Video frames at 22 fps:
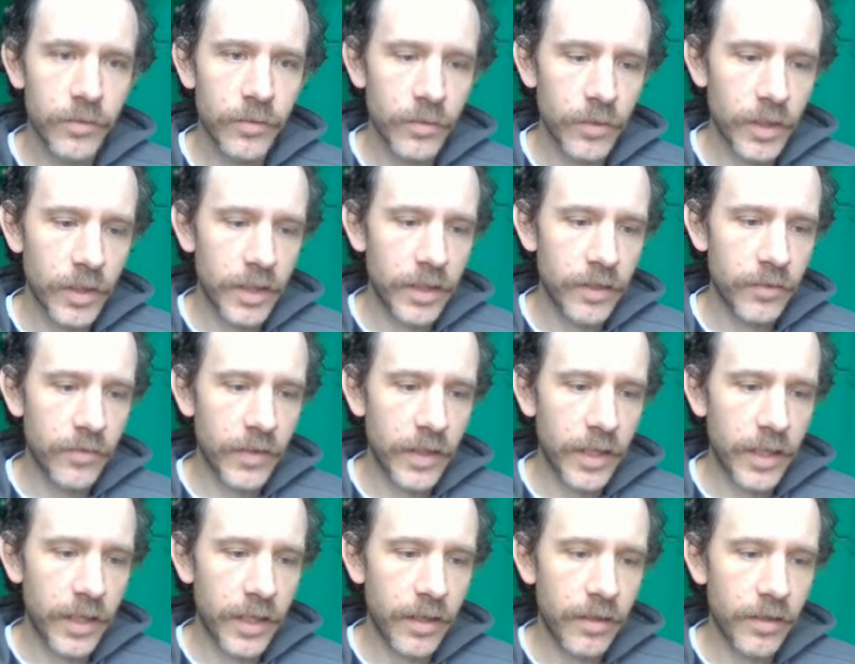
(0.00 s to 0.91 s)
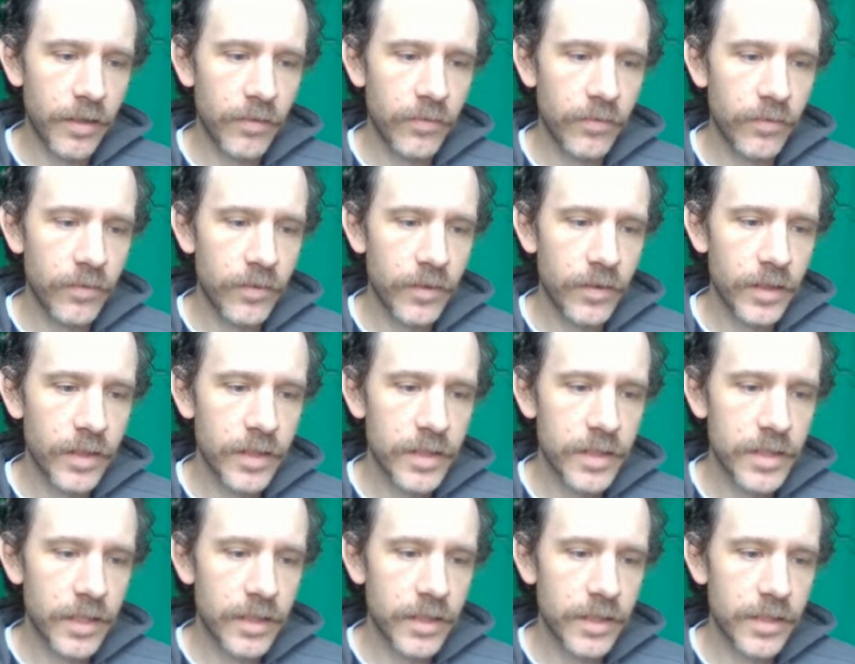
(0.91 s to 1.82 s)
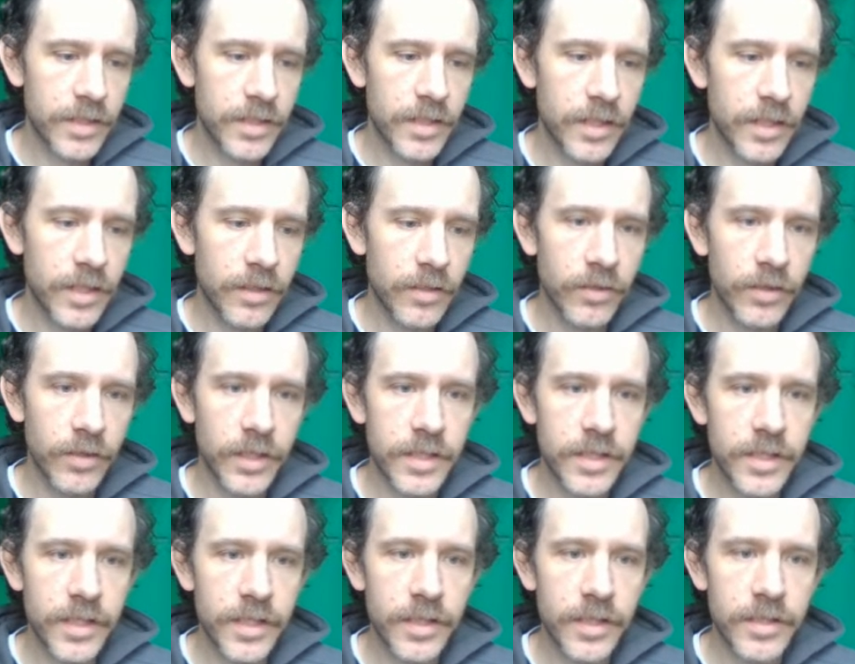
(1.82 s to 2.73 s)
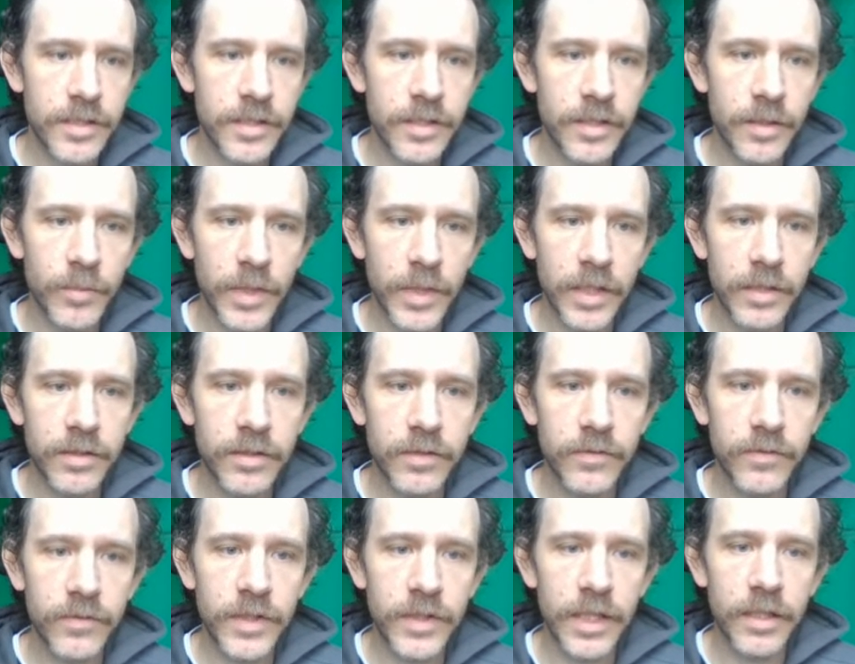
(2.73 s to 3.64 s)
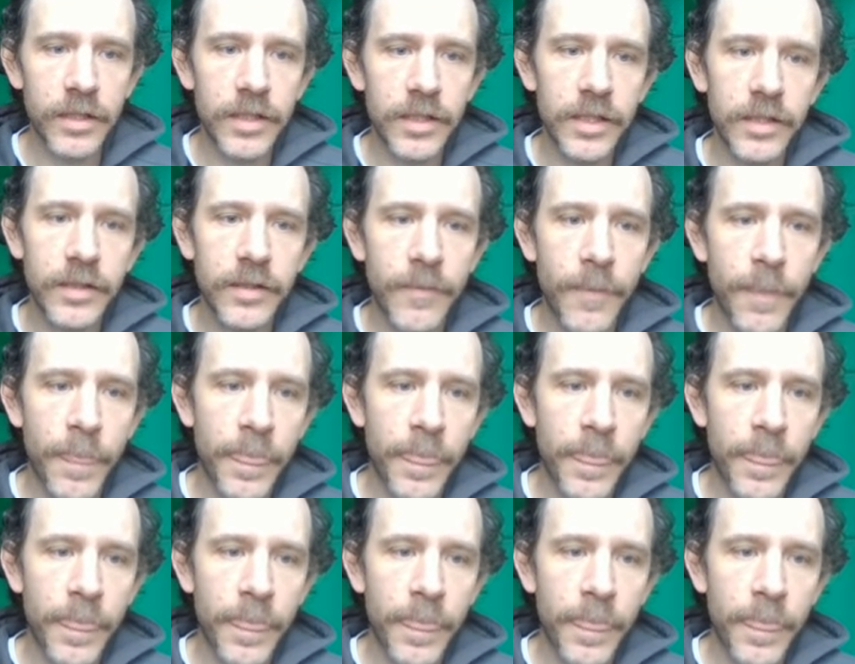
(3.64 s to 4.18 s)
right, if I have a sentence here that says the amount of daily